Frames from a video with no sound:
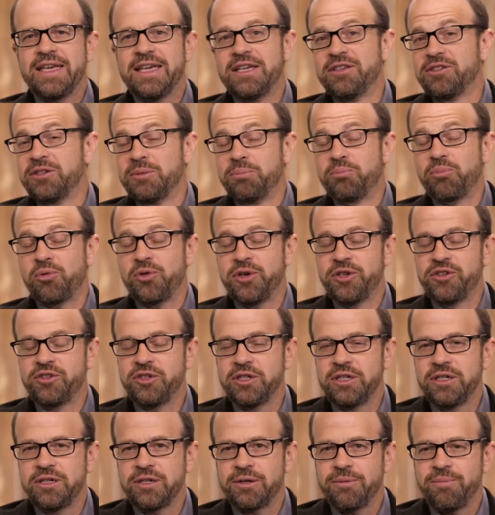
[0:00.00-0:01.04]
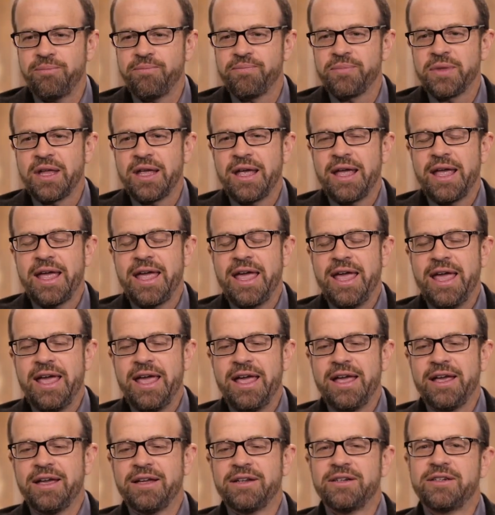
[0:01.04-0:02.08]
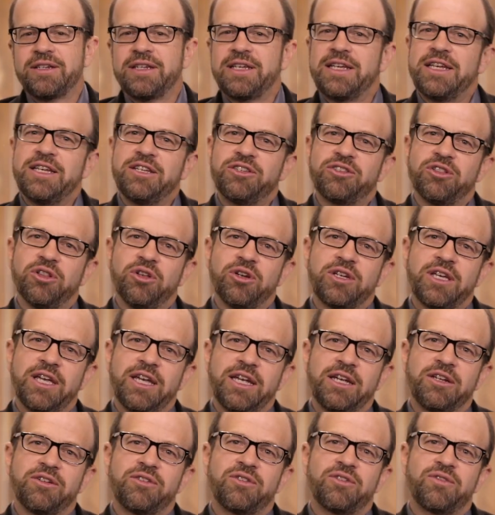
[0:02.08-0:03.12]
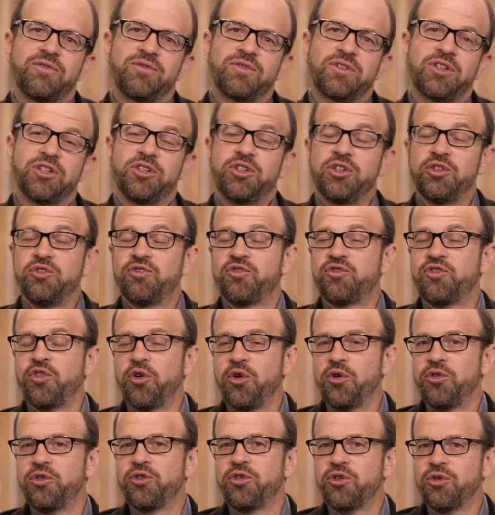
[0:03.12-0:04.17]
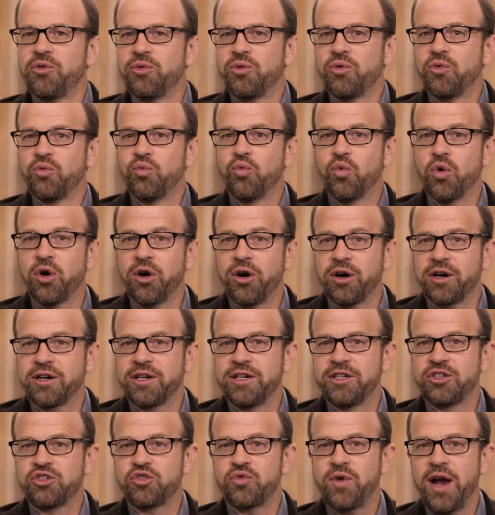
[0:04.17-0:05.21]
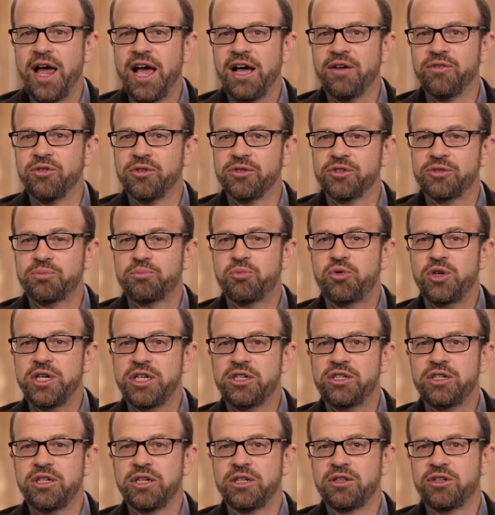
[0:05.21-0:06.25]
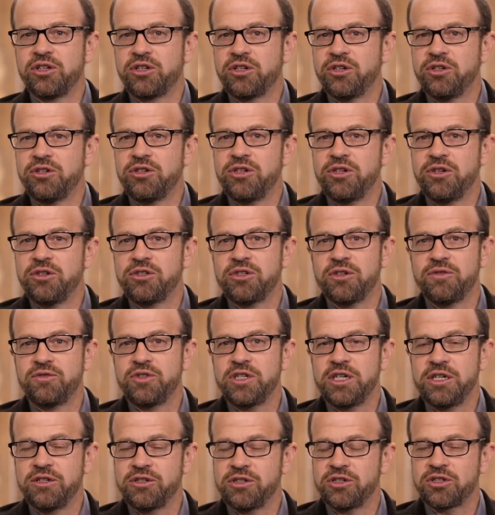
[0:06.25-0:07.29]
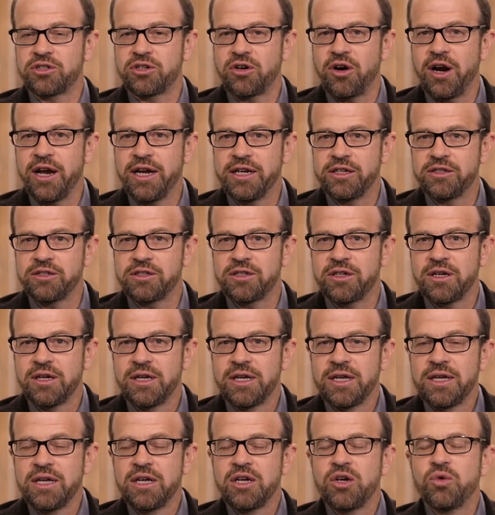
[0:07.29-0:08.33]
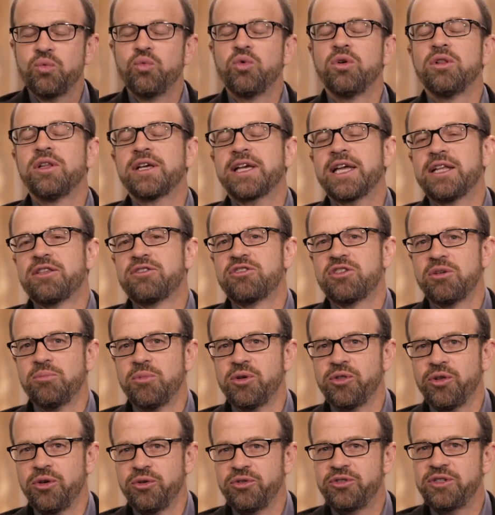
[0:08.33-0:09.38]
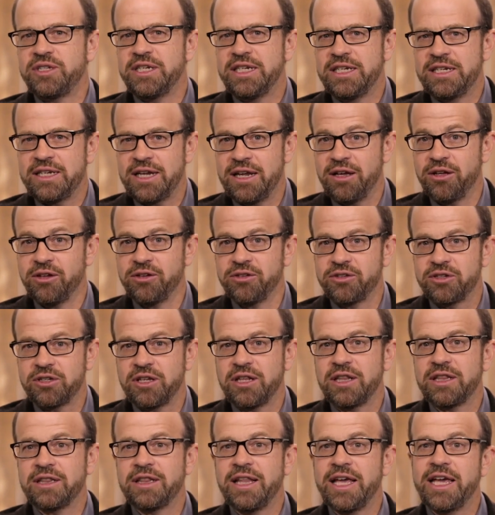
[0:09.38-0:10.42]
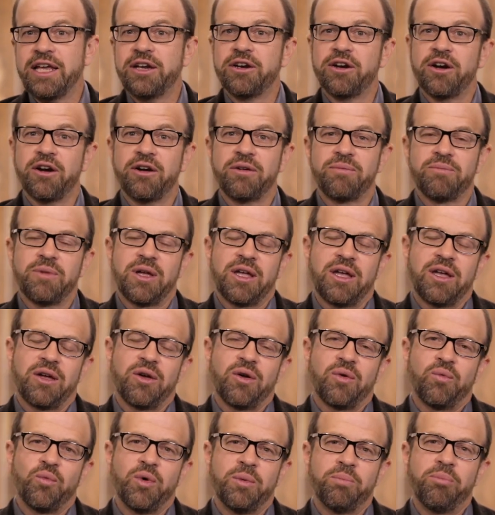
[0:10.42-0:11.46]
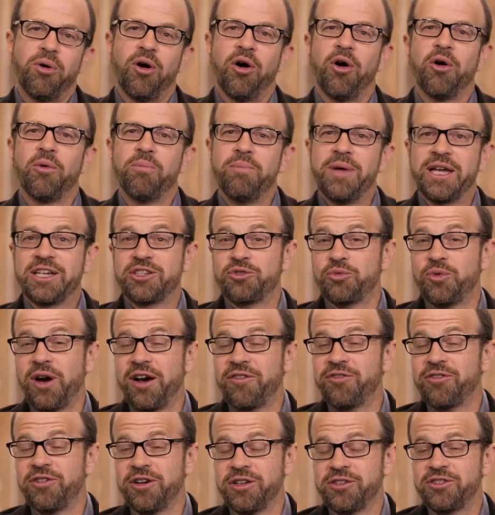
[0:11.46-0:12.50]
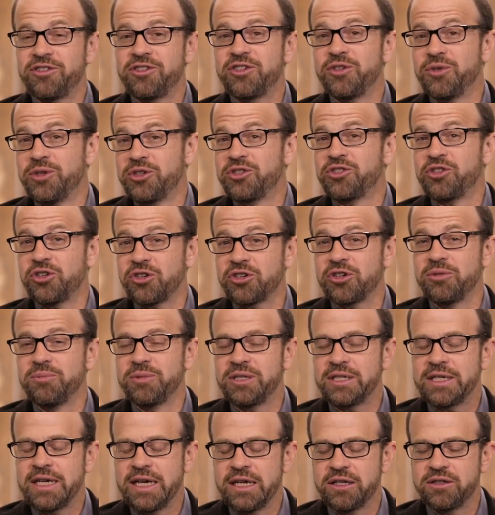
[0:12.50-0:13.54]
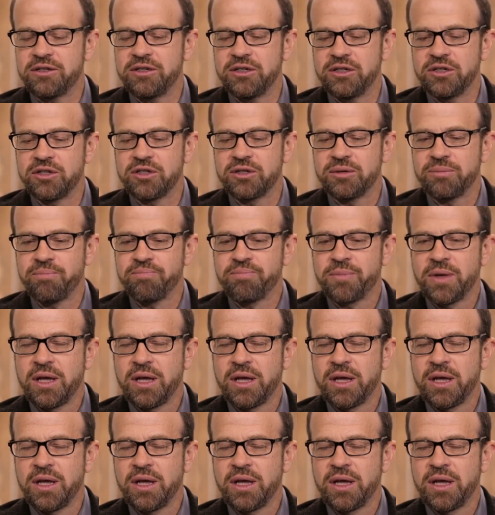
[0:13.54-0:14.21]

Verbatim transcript: He is imprisoned and he's looking to do further work and travels preaching the good news of Jesus Christ. We'll look at some of those details later when Paul makes reference to his circumstances.